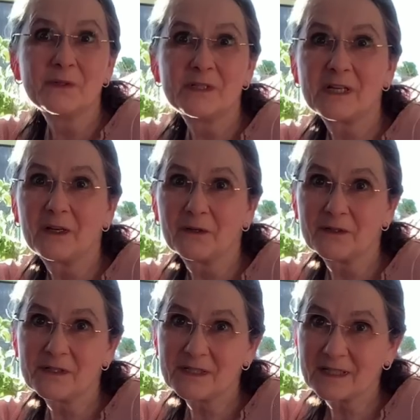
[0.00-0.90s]

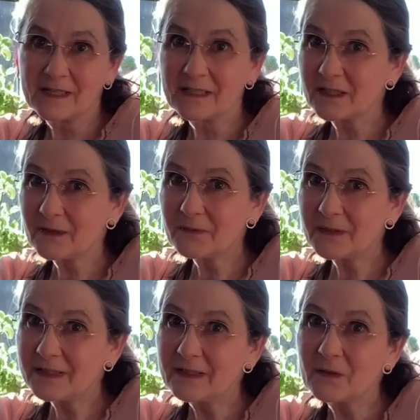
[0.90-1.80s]
Charlotte's
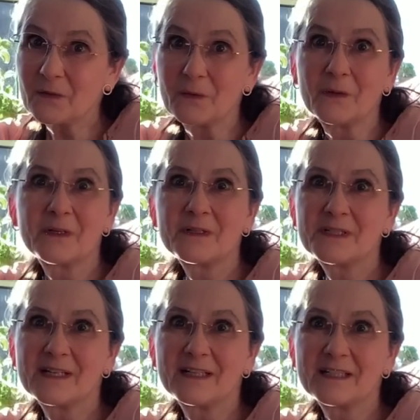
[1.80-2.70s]
Strikkecafé or
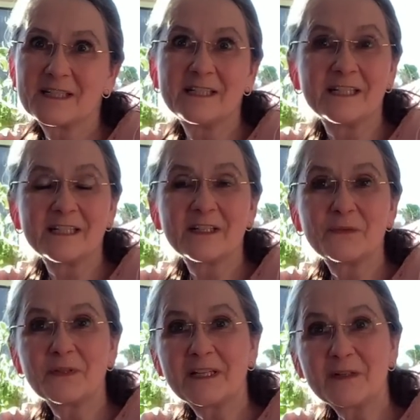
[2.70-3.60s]
Charlotte's Knitting
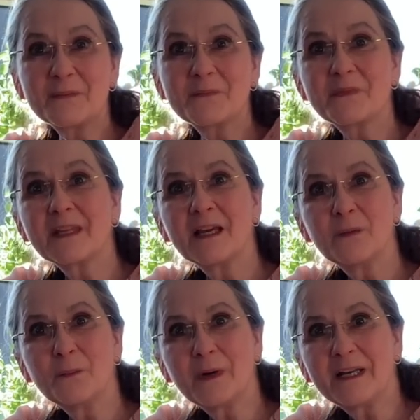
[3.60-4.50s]
Café.
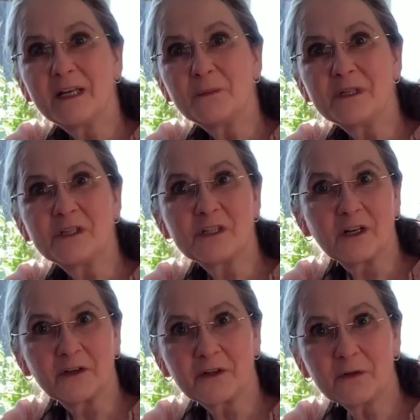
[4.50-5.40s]
My name is
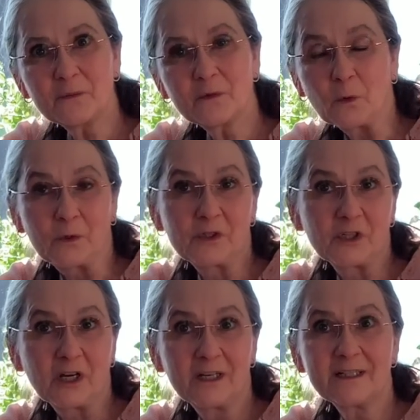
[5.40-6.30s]
Charlotte, or
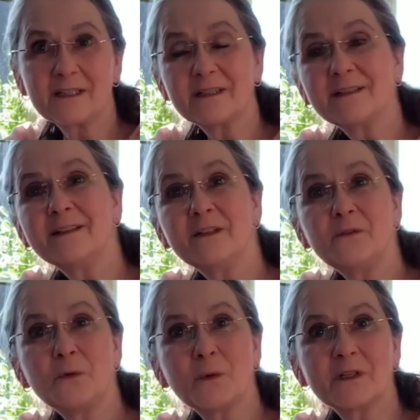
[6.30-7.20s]
Charlotte if
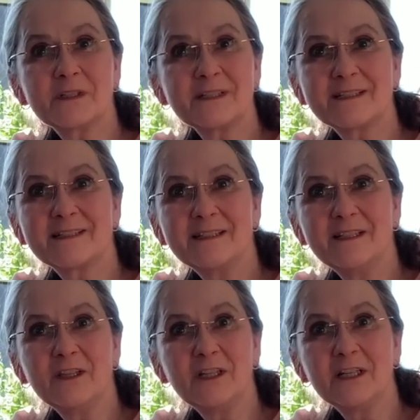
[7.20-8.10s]
you want it
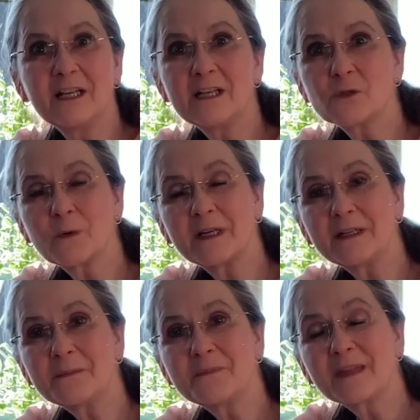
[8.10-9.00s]
in the English
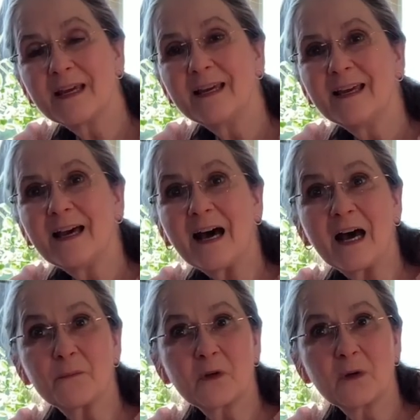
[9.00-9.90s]
way.
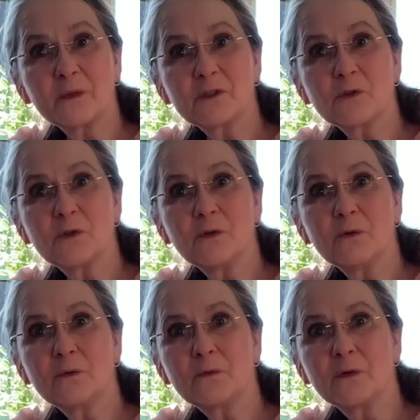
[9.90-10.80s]
I'm coming to
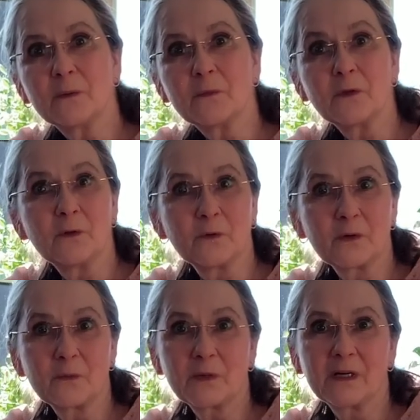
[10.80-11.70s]
you from the
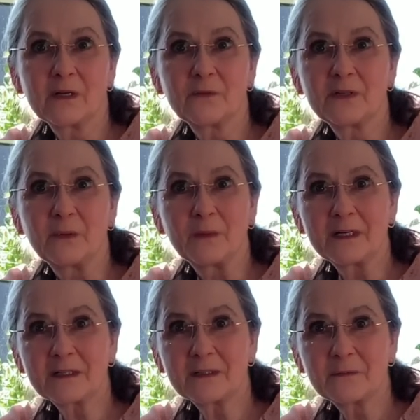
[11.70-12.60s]
northern part of Denmark.